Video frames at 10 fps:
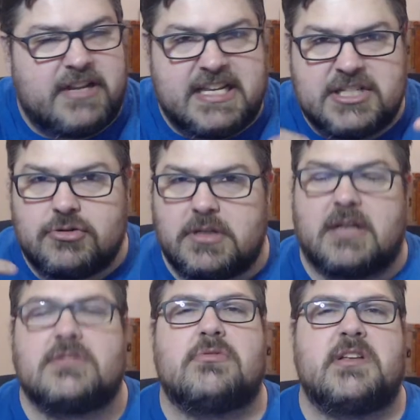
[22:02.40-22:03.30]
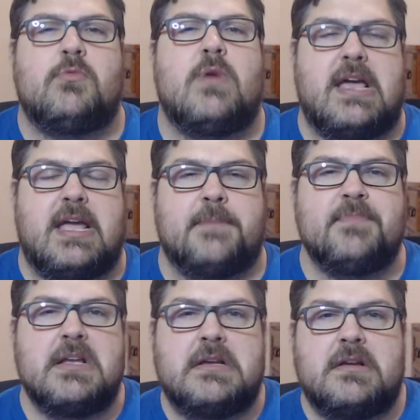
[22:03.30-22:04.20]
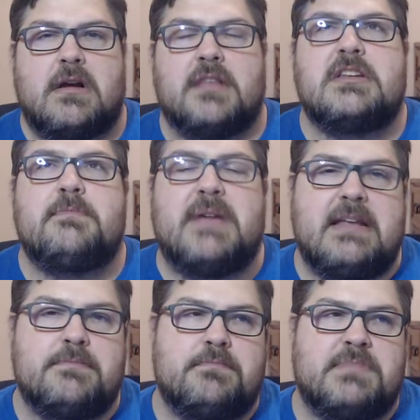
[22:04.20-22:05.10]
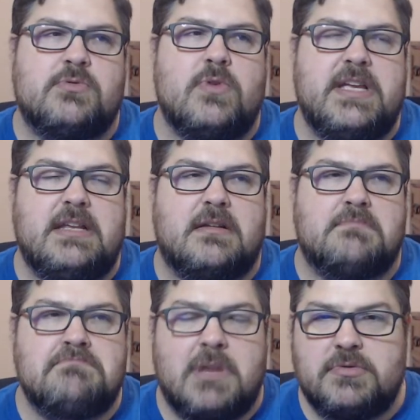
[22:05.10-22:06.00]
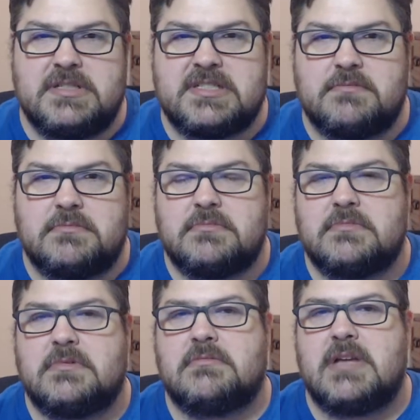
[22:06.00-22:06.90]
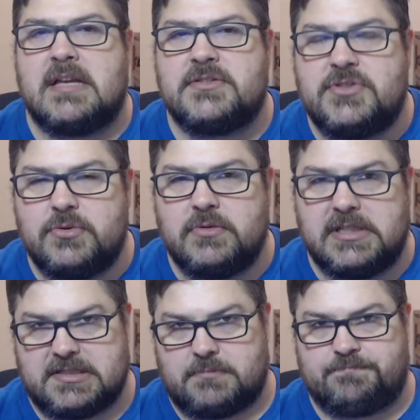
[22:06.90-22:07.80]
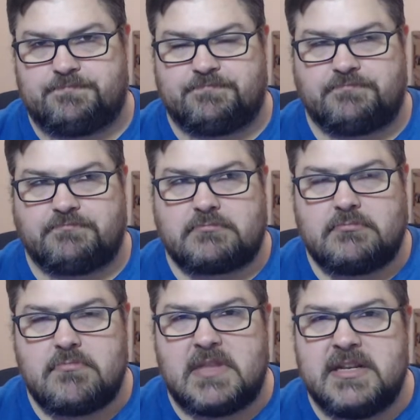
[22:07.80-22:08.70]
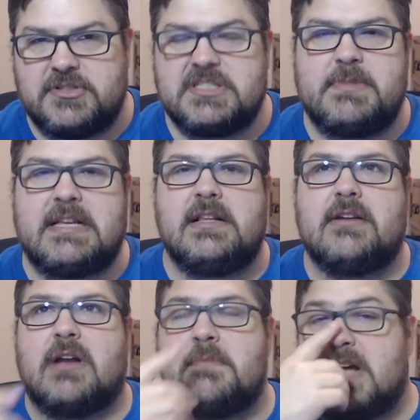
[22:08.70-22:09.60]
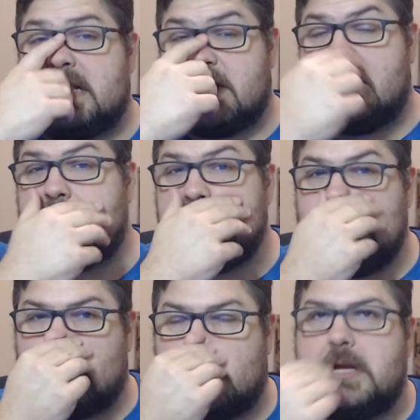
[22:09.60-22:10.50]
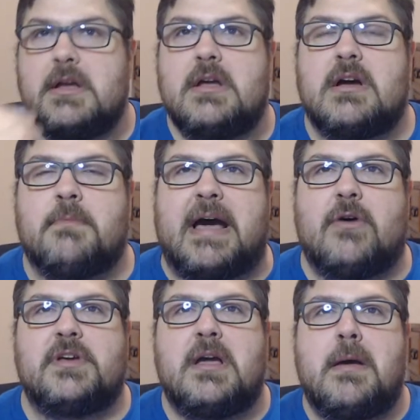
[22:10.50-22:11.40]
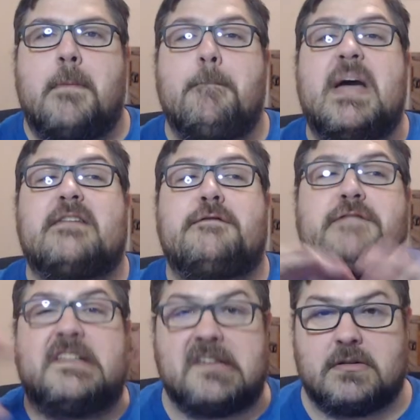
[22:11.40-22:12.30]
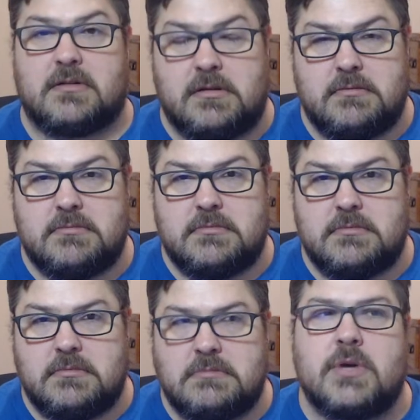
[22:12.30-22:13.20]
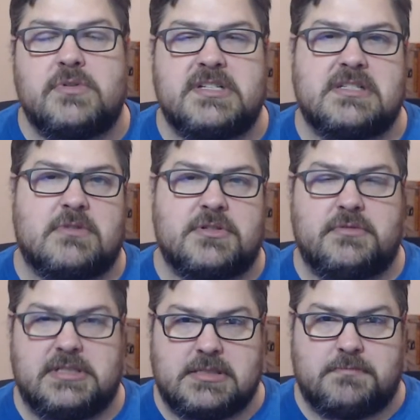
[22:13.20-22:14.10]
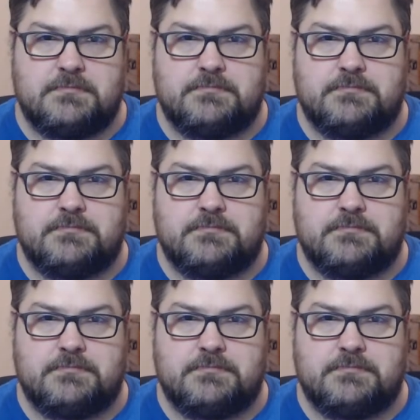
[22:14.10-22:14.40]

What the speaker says: introductory way, on the debate between monism and dualism. Now, just to be clear, I'm not talking here about metaphysical monism or dualism.